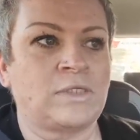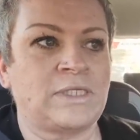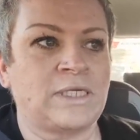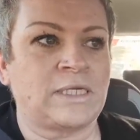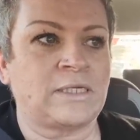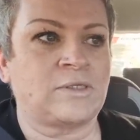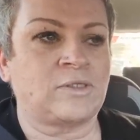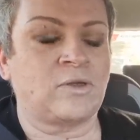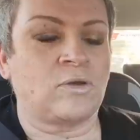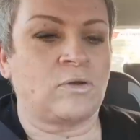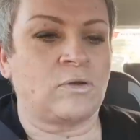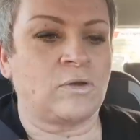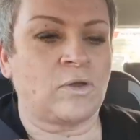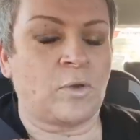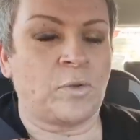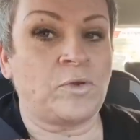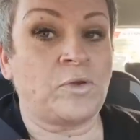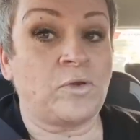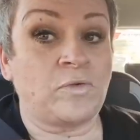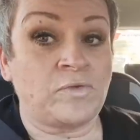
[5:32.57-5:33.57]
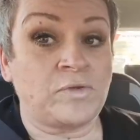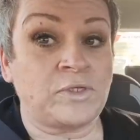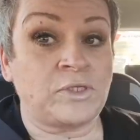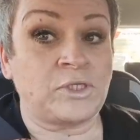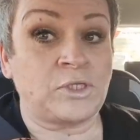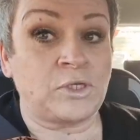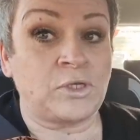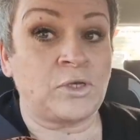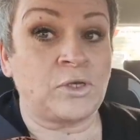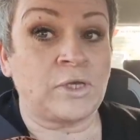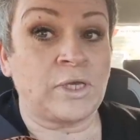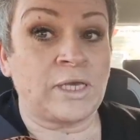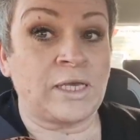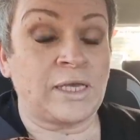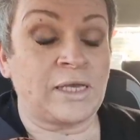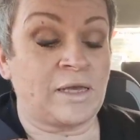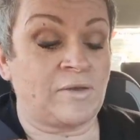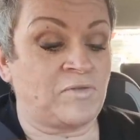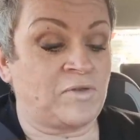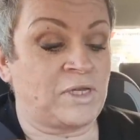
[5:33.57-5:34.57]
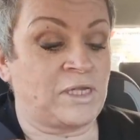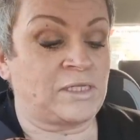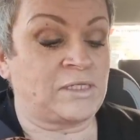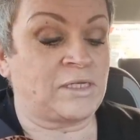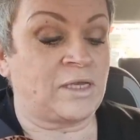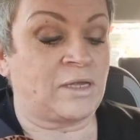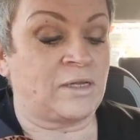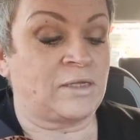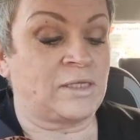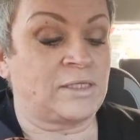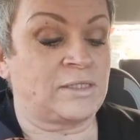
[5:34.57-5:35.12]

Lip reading: TikTok going over to Turkey, having it done.